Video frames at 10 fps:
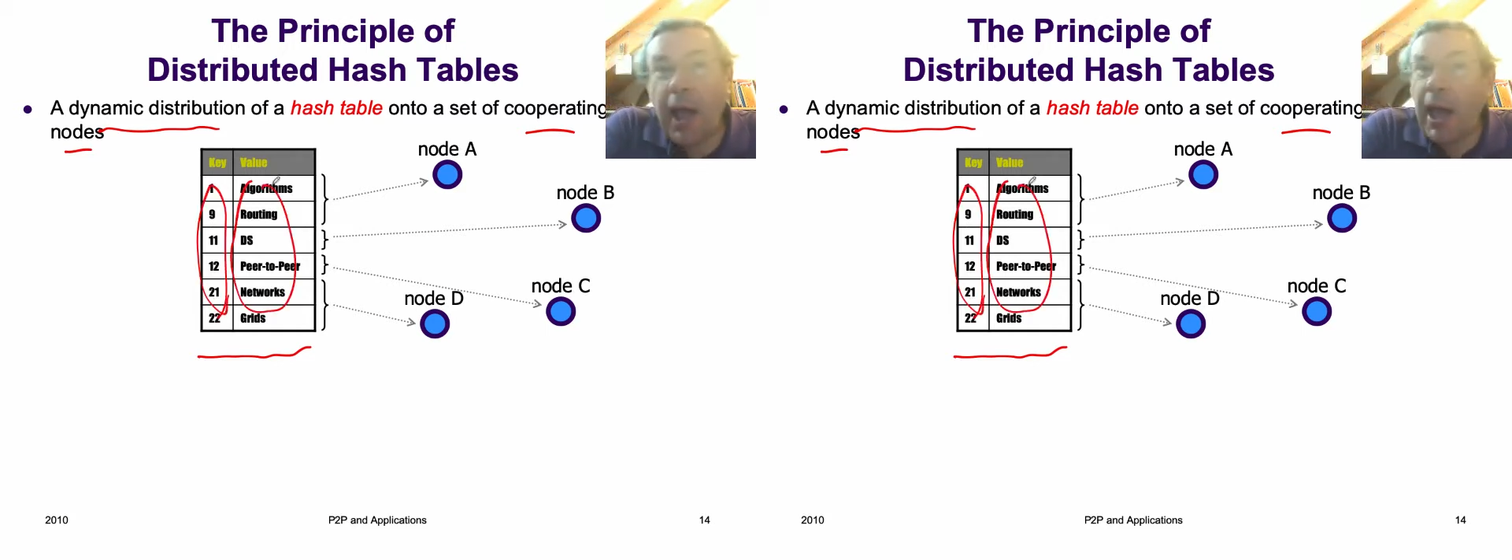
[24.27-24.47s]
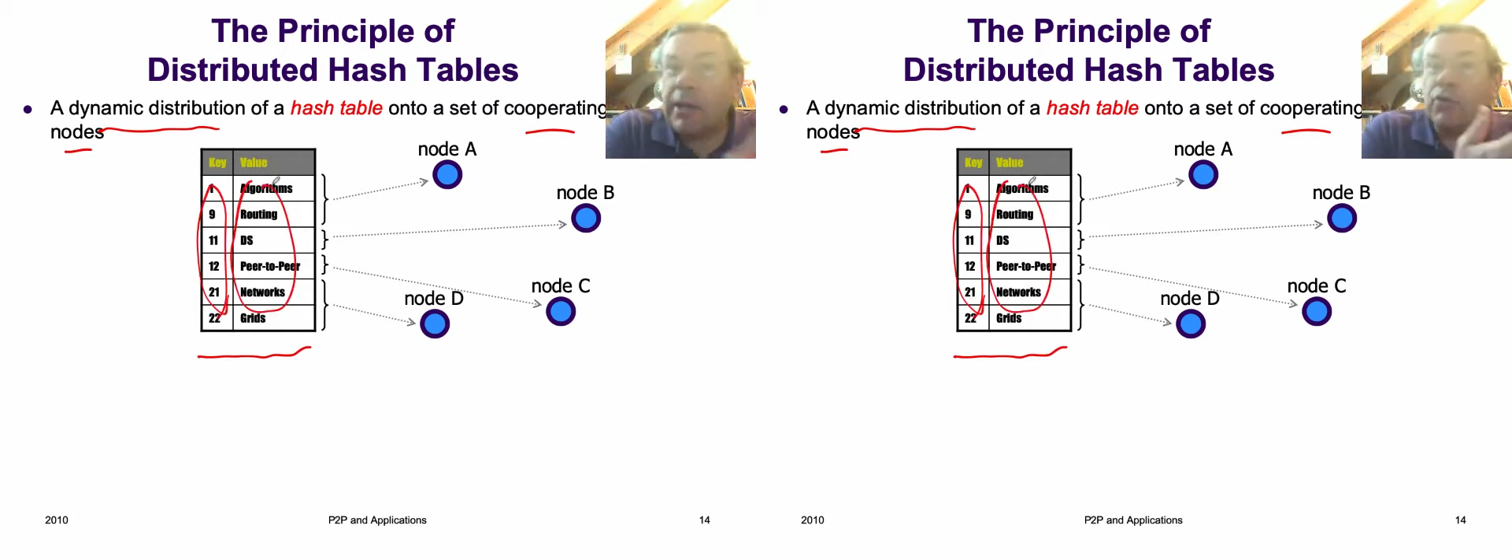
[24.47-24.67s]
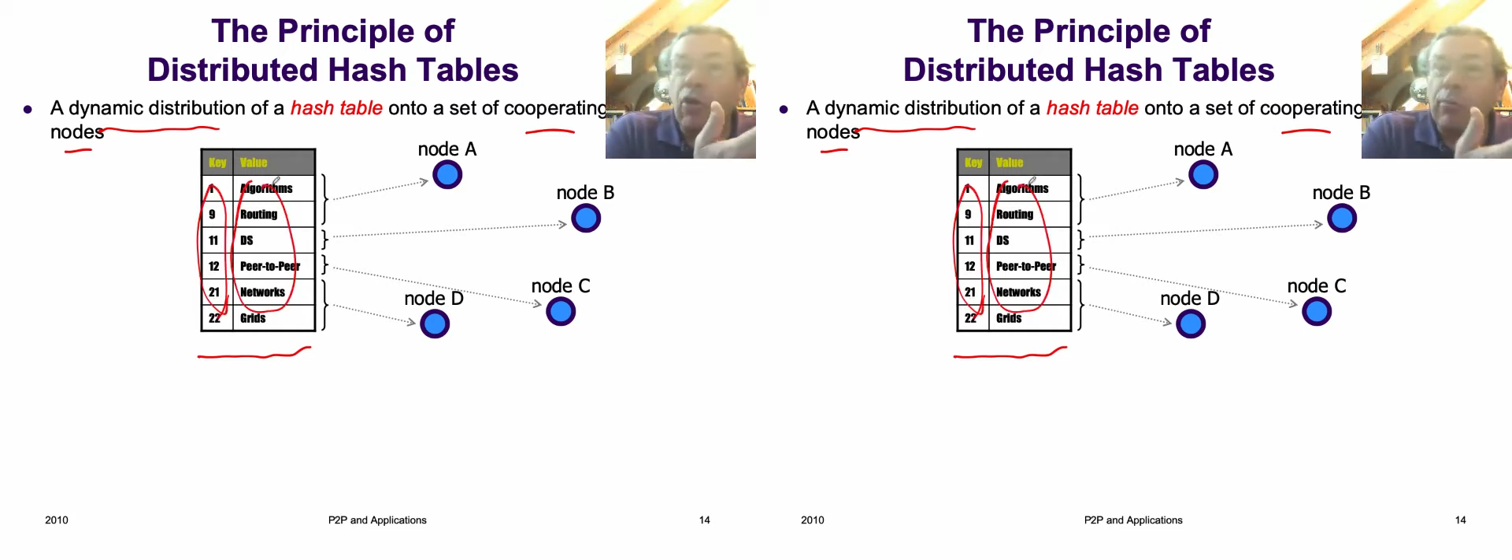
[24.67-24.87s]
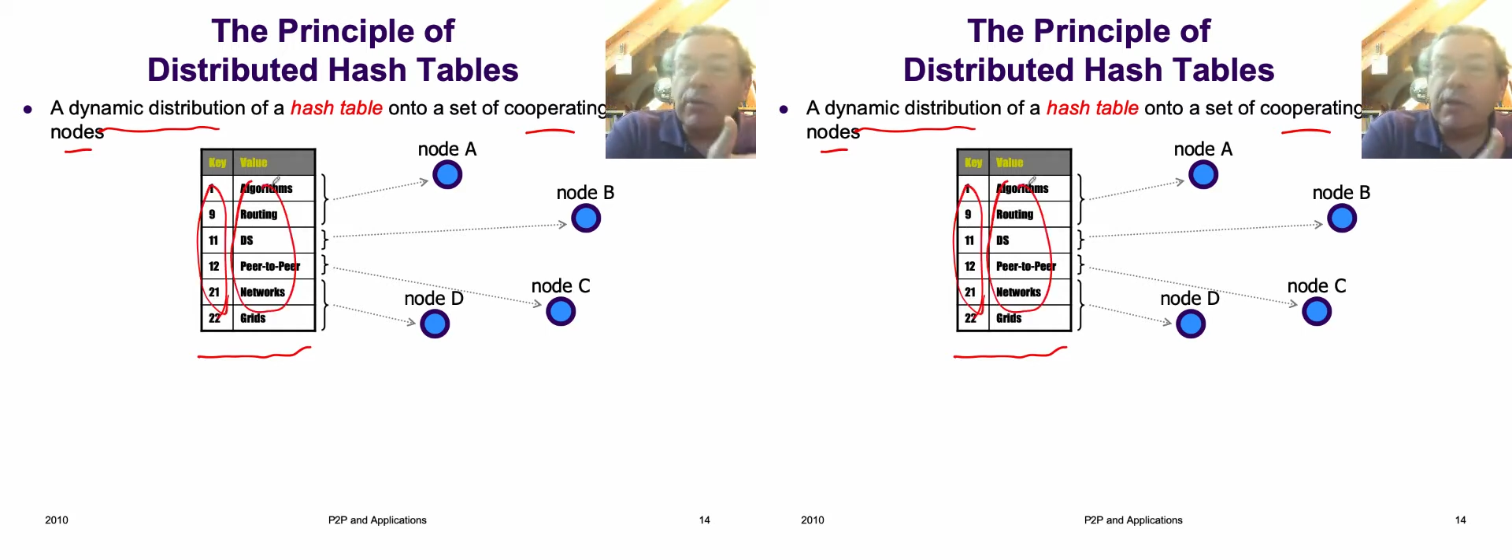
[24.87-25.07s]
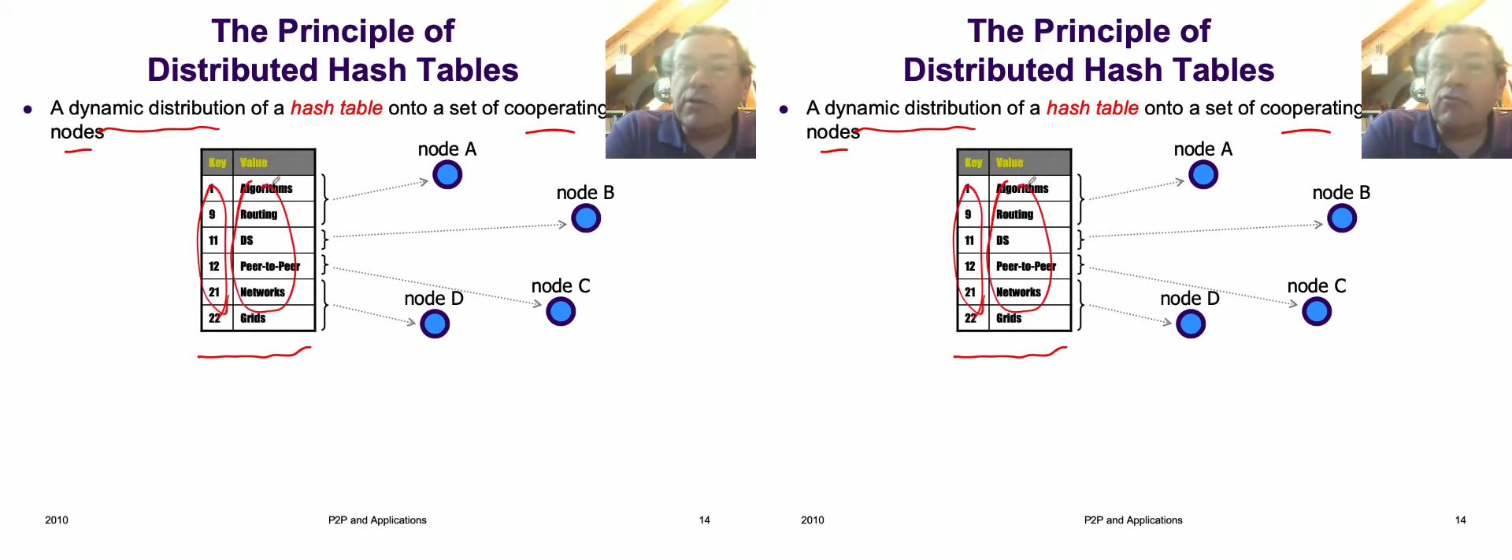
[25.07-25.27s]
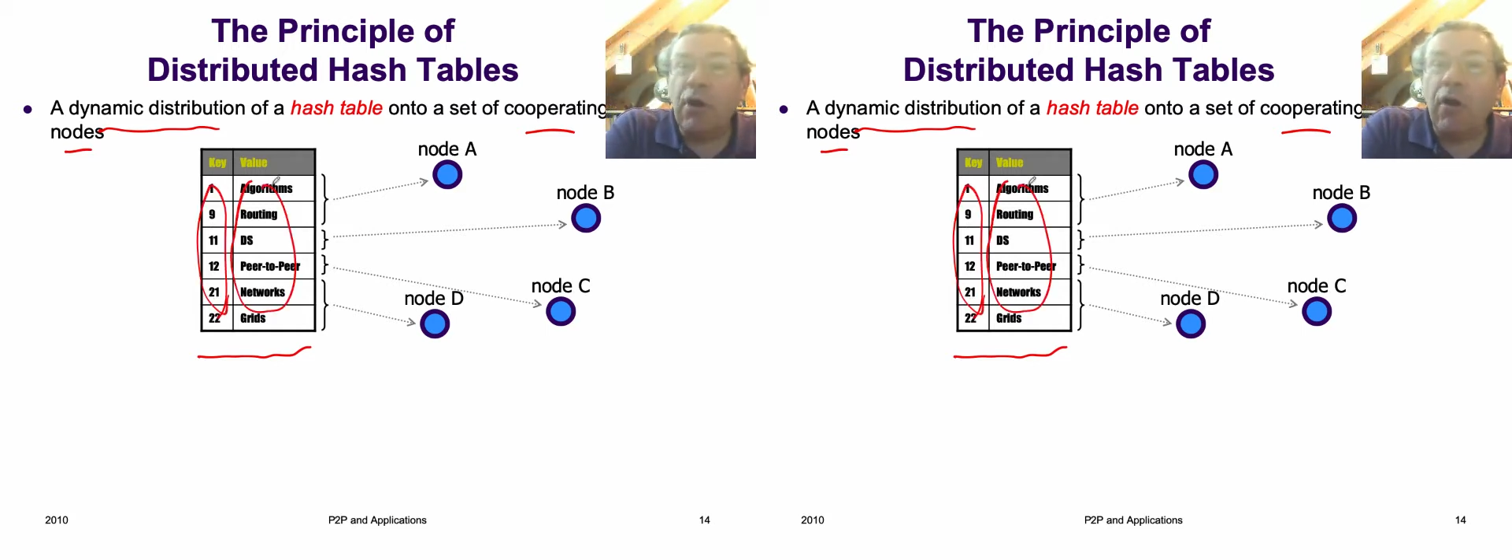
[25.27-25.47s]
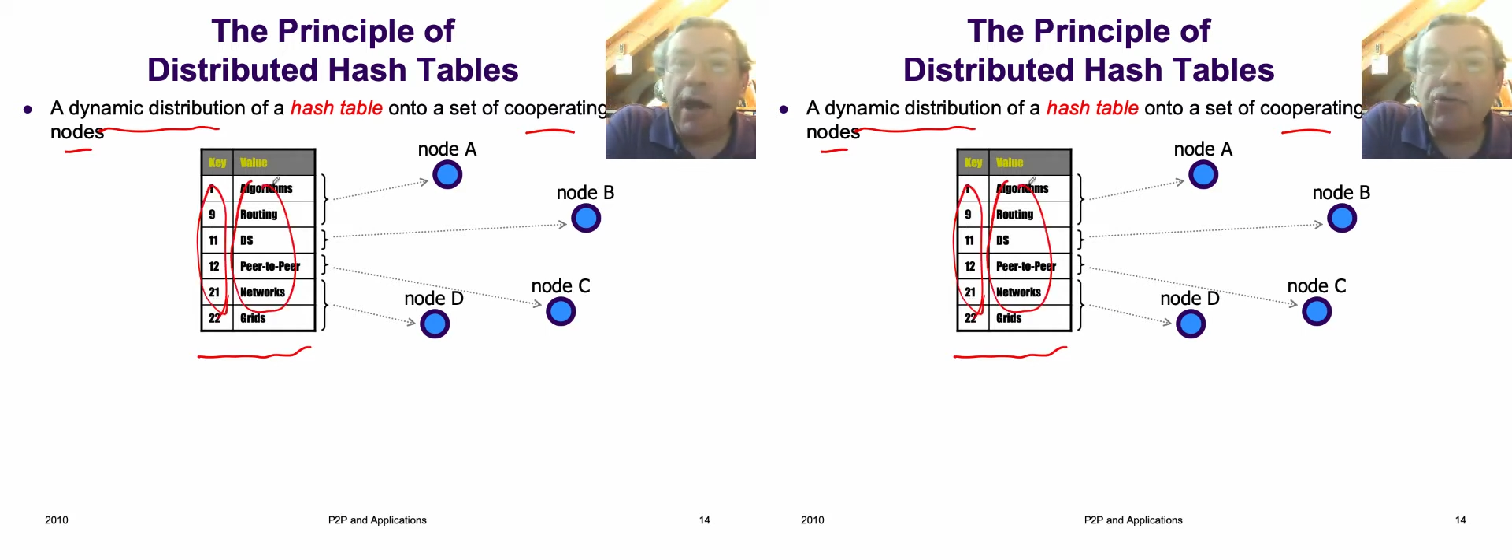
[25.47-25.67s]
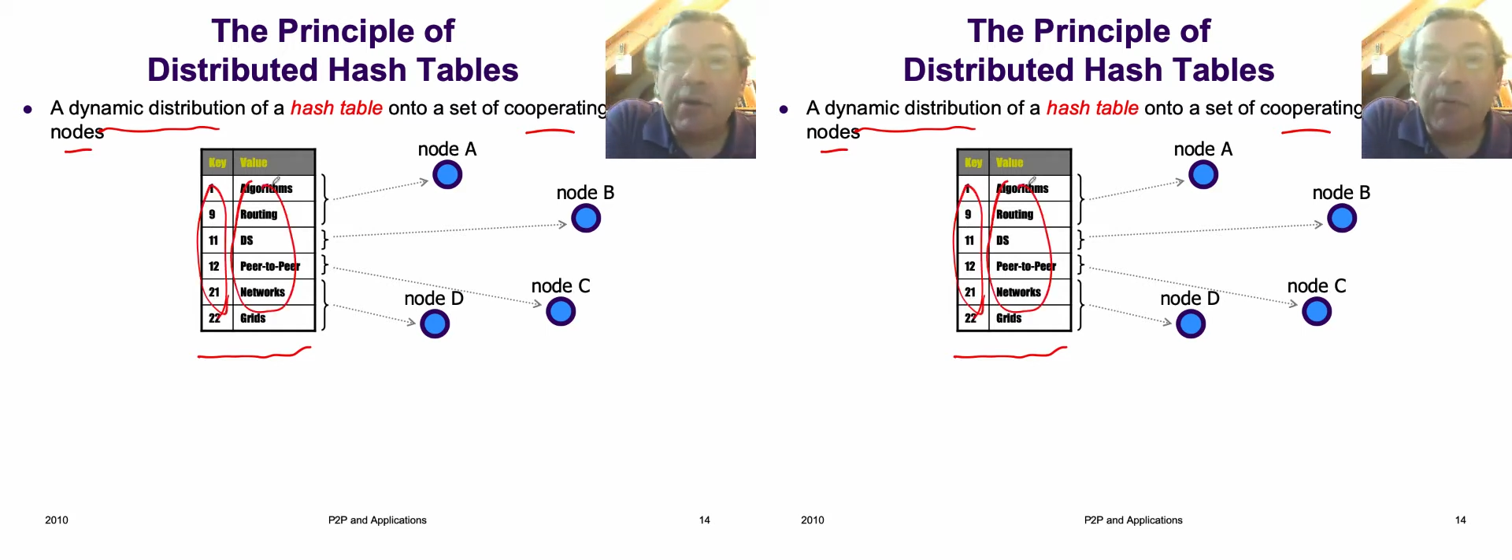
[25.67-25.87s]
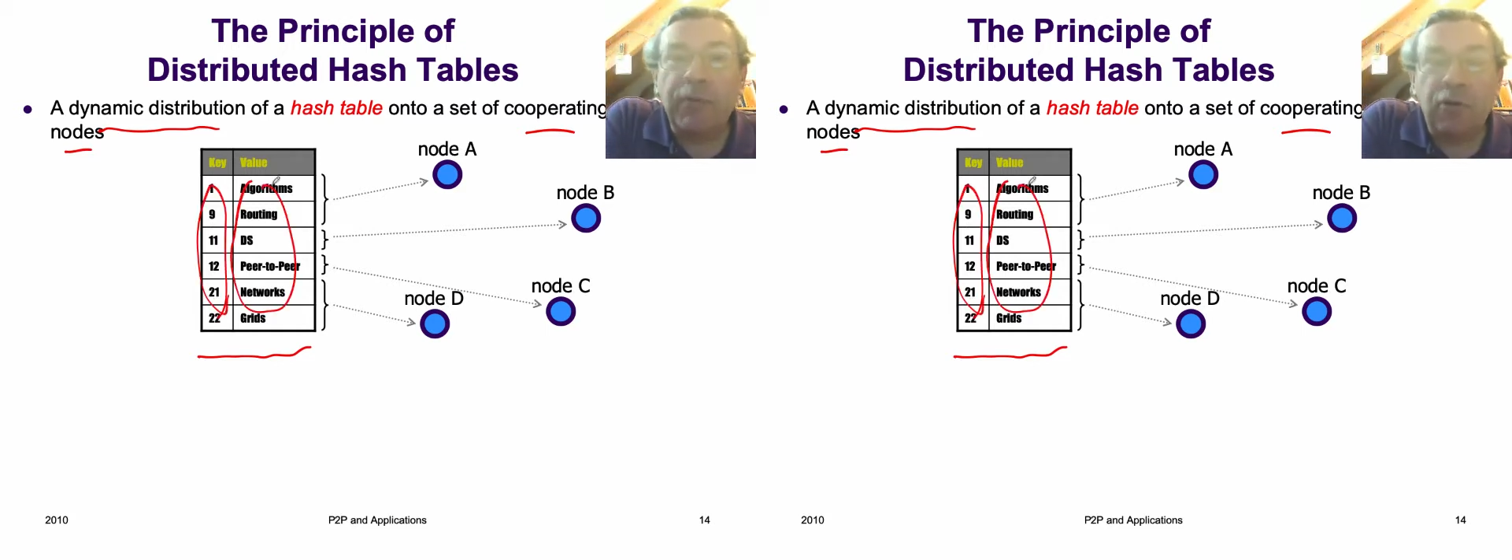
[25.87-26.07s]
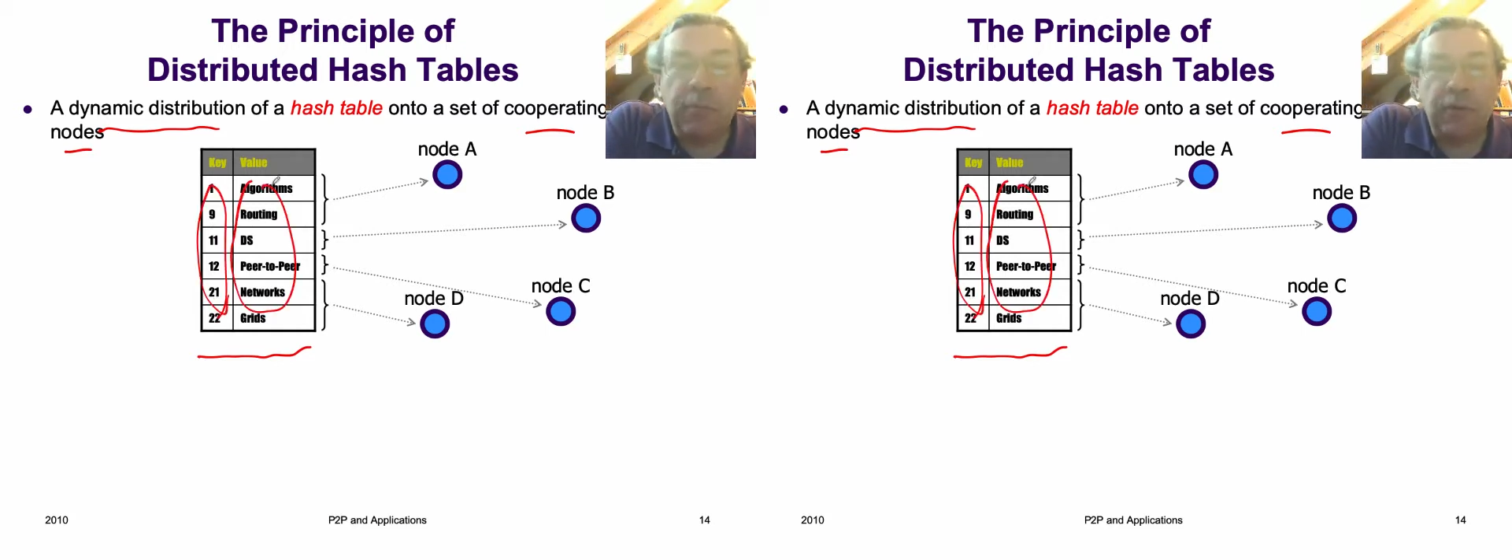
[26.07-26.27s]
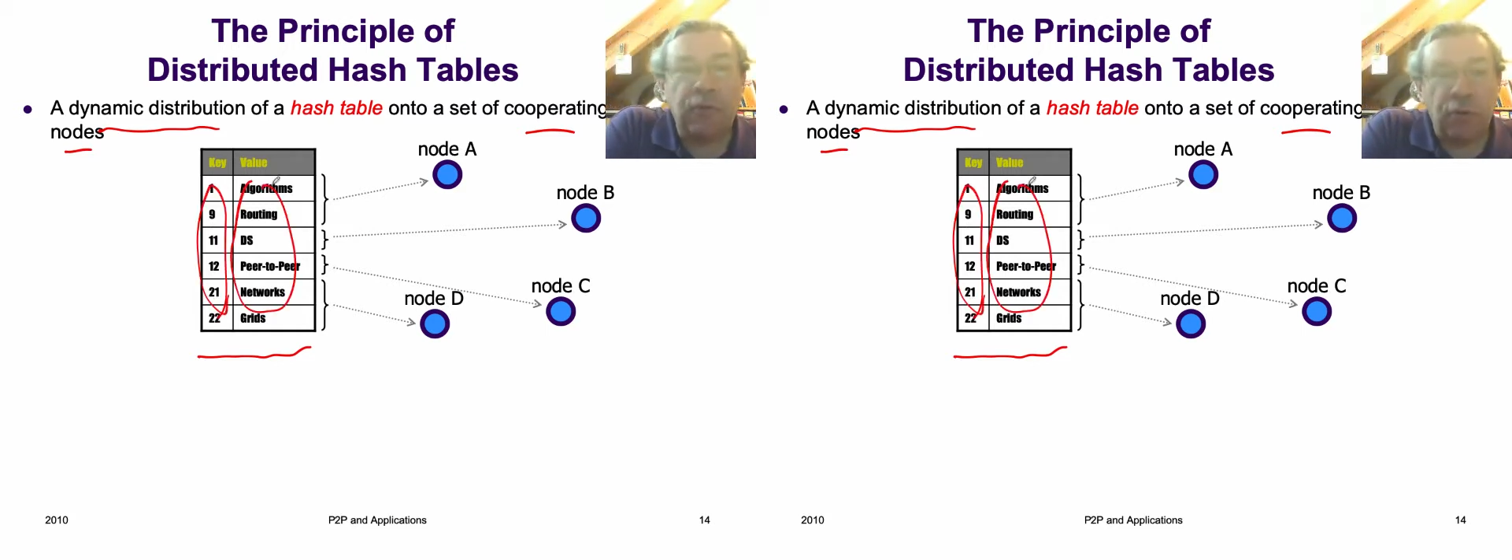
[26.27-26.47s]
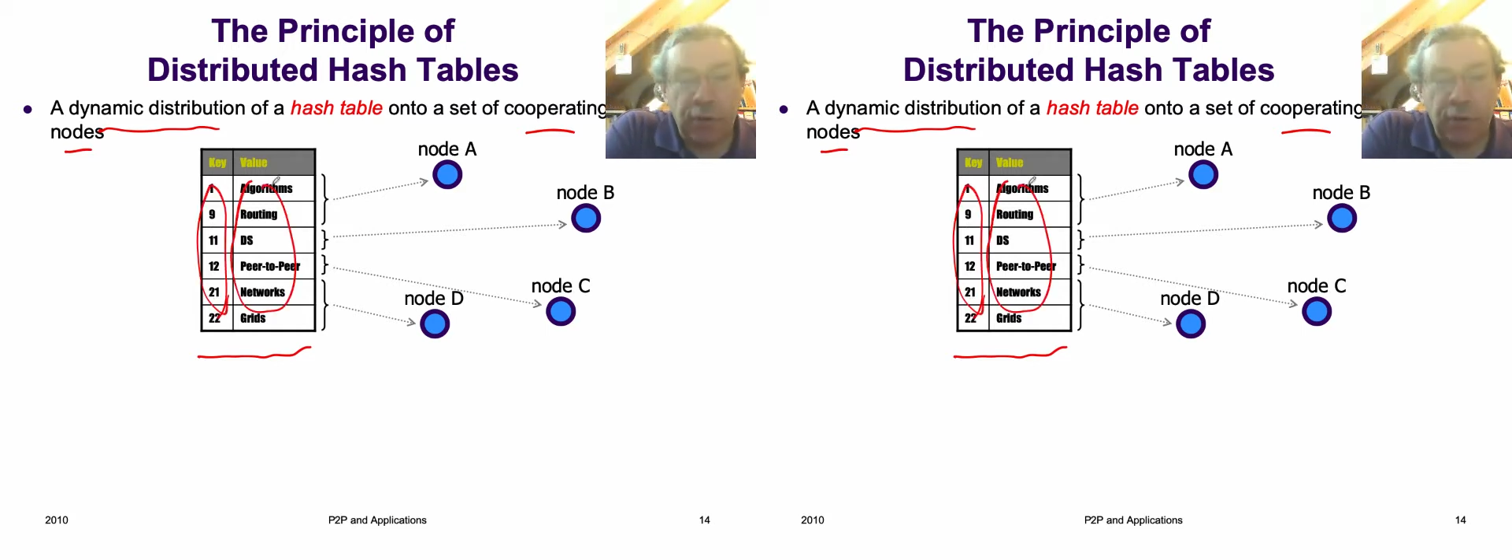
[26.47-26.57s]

And normally, you know hash tables could be stored